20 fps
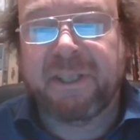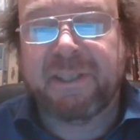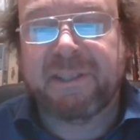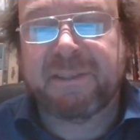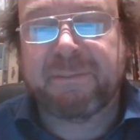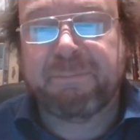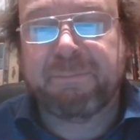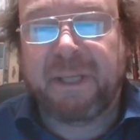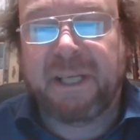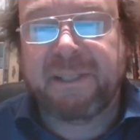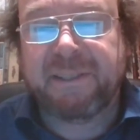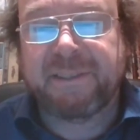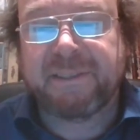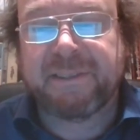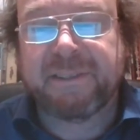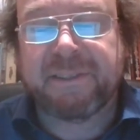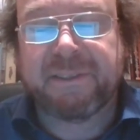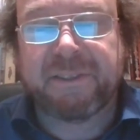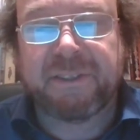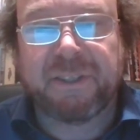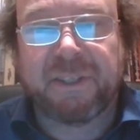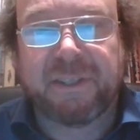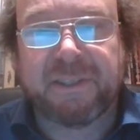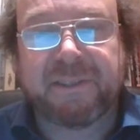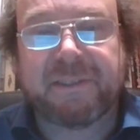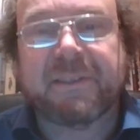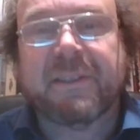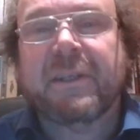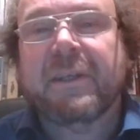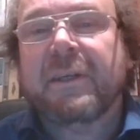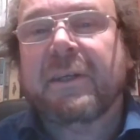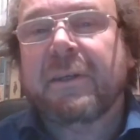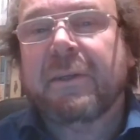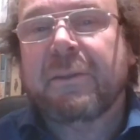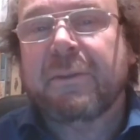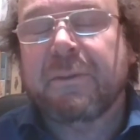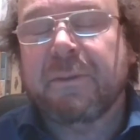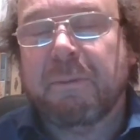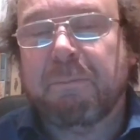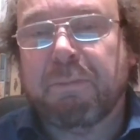Expense is just
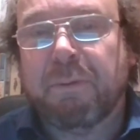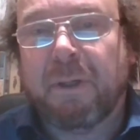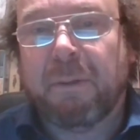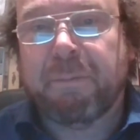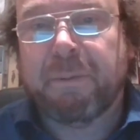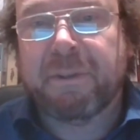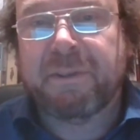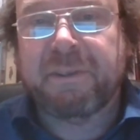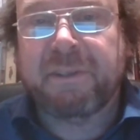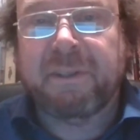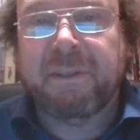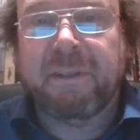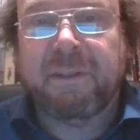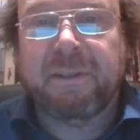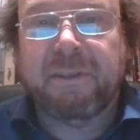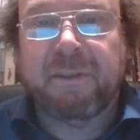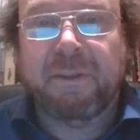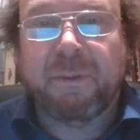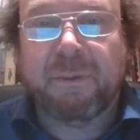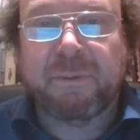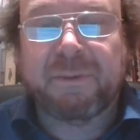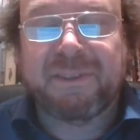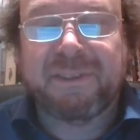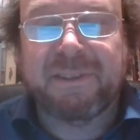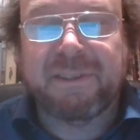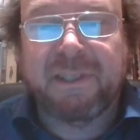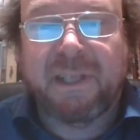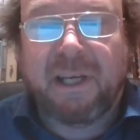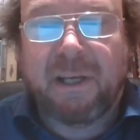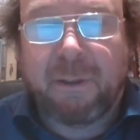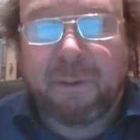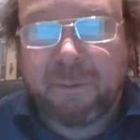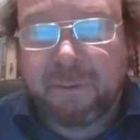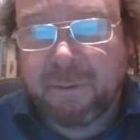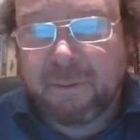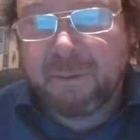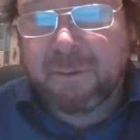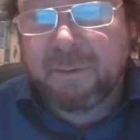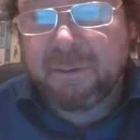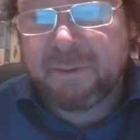your property goes down.